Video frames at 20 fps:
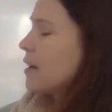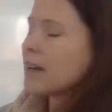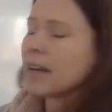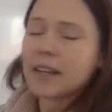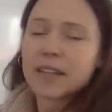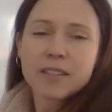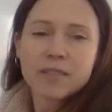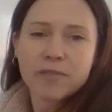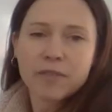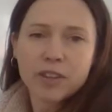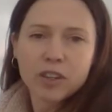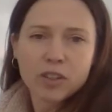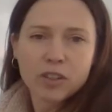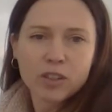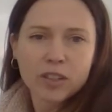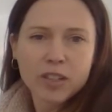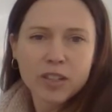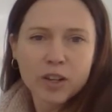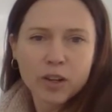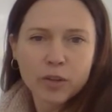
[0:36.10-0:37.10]
has
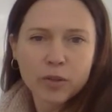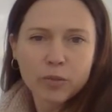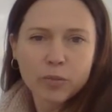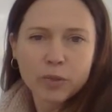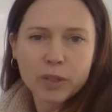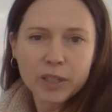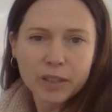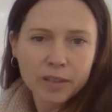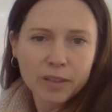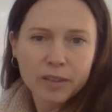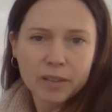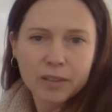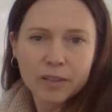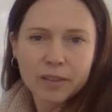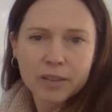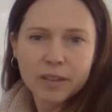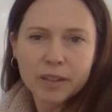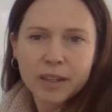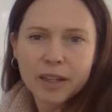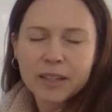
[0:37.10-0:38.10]
virtually no width,
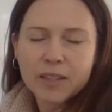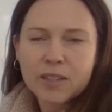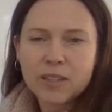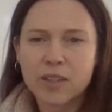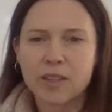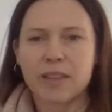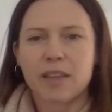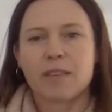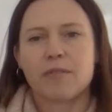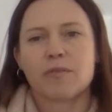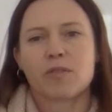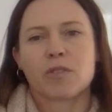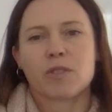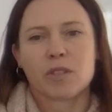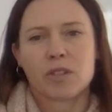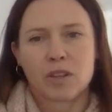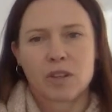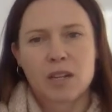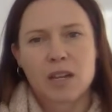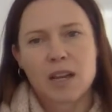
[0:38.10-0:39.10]
and so therefore it's
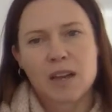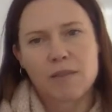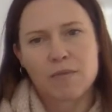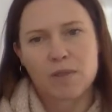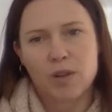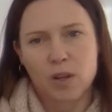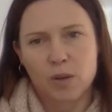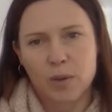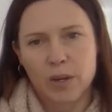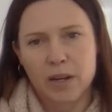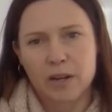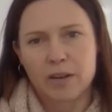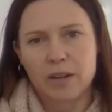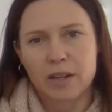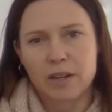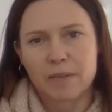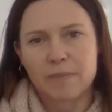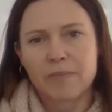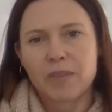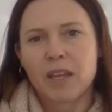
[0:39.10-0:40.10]
going to have no
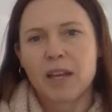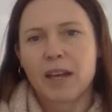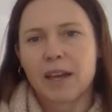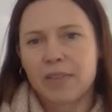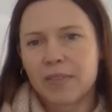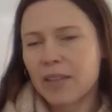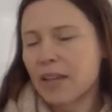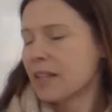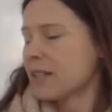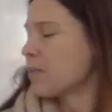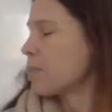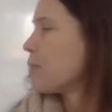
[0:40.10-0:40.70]
area. And that's